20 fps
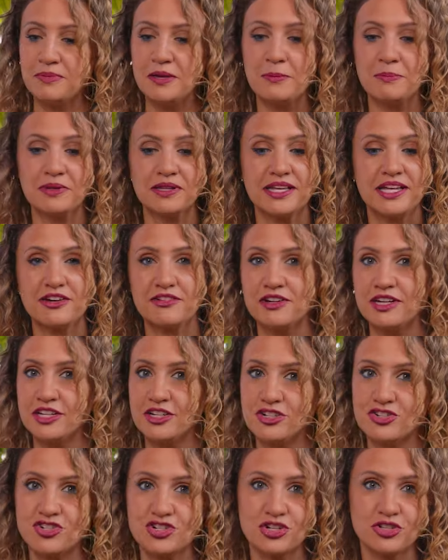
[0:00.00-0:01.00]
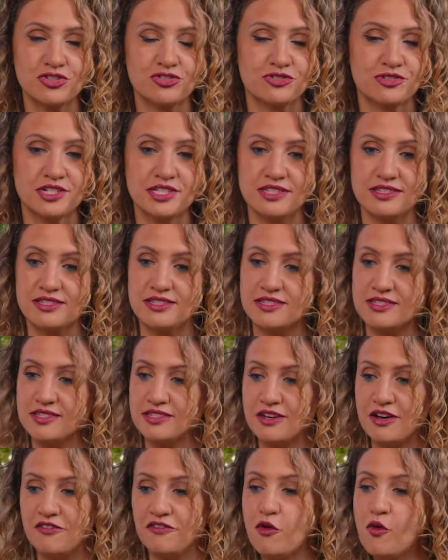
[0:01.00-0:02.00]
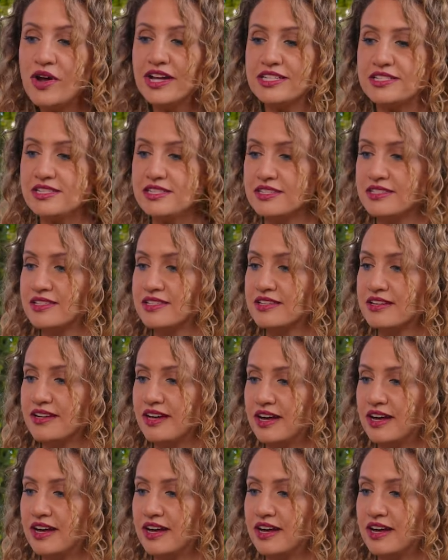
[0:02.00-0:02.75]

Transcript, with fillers: people hearing your children's voice,